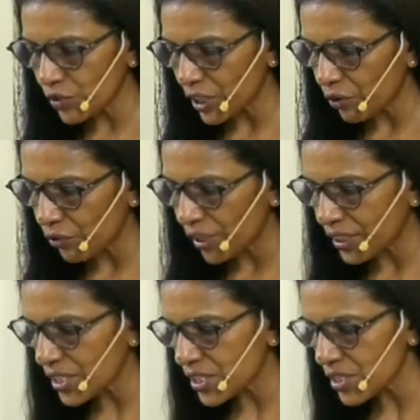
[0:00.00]
with our
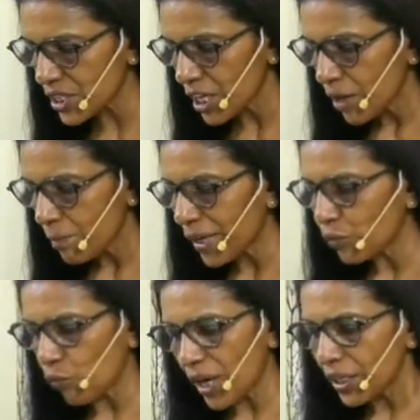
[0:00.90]
weaknesses,
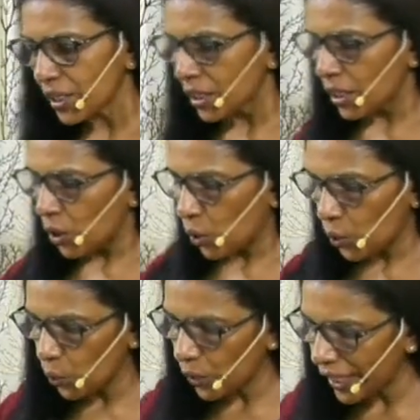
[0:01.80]
but one
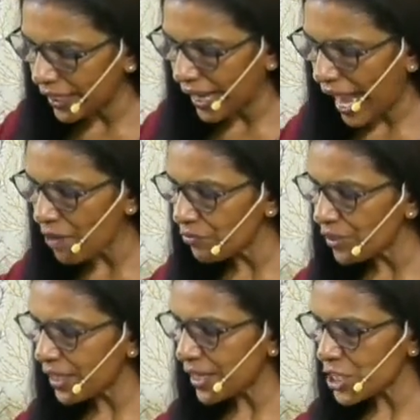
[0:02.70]
who in
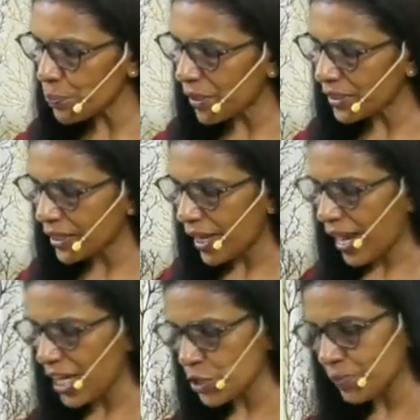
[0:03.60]
every respect
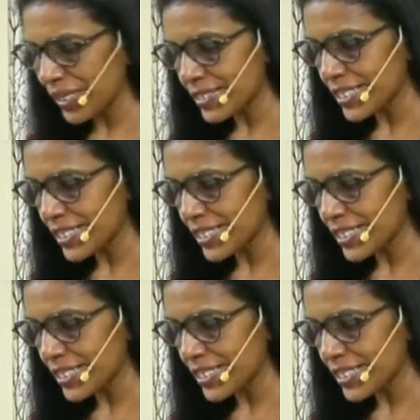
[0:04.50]
has been